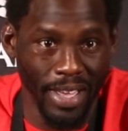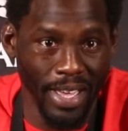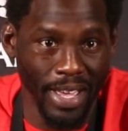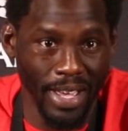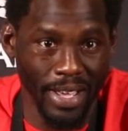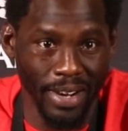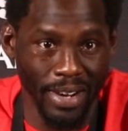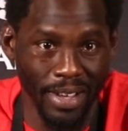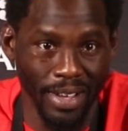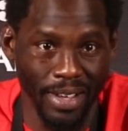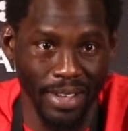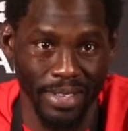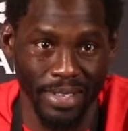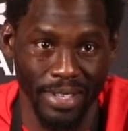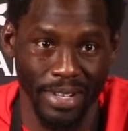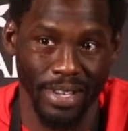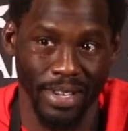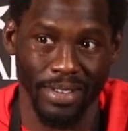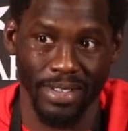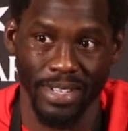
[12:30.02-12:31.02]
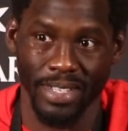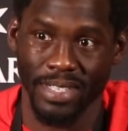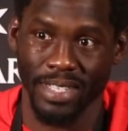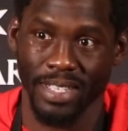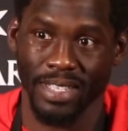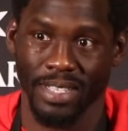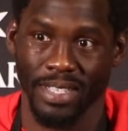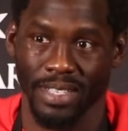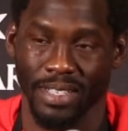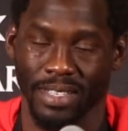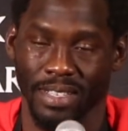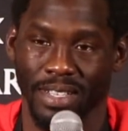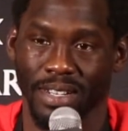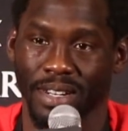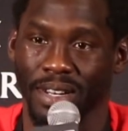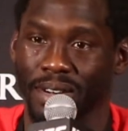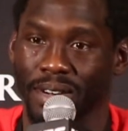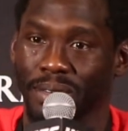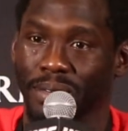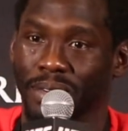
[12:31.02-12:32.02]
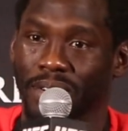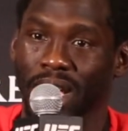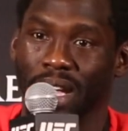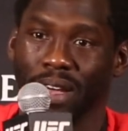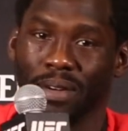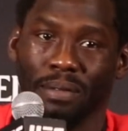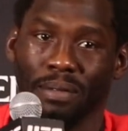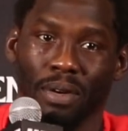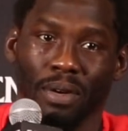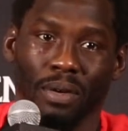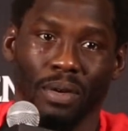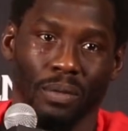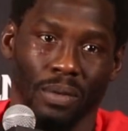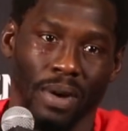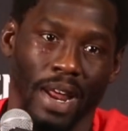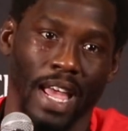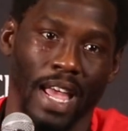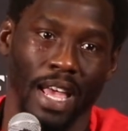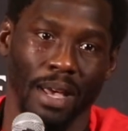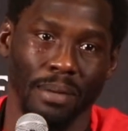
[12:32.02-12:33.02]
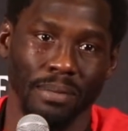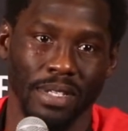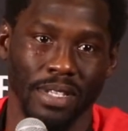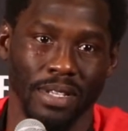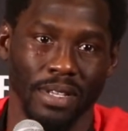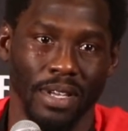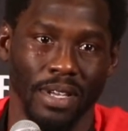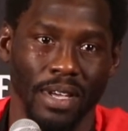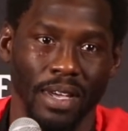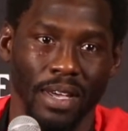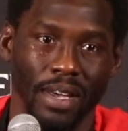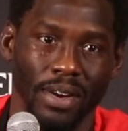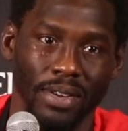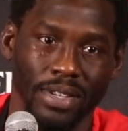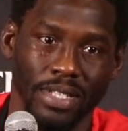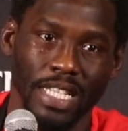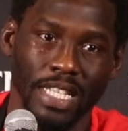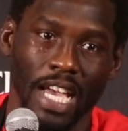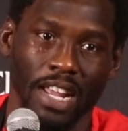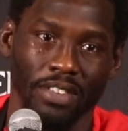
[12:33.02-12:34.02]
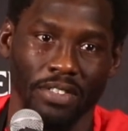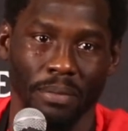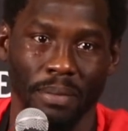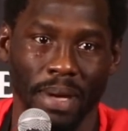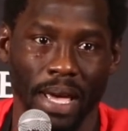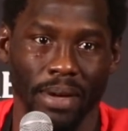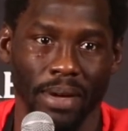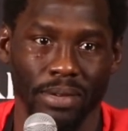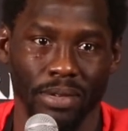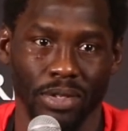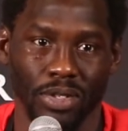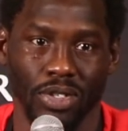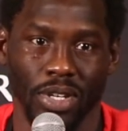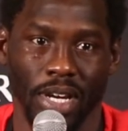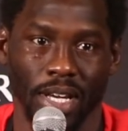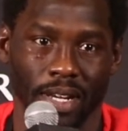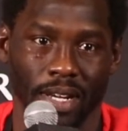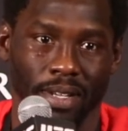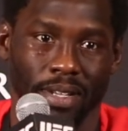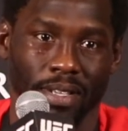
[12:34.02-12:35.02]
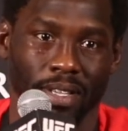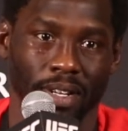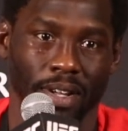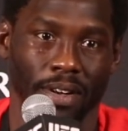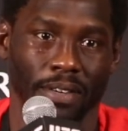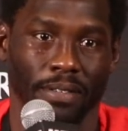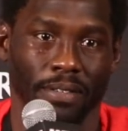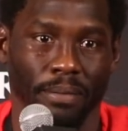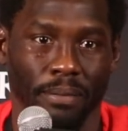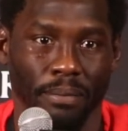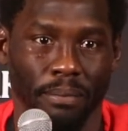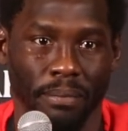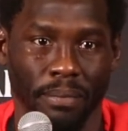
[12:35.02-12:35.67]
head on. You know, this isn't, you know, we're not Rams on the side of a mountain trying to, you know,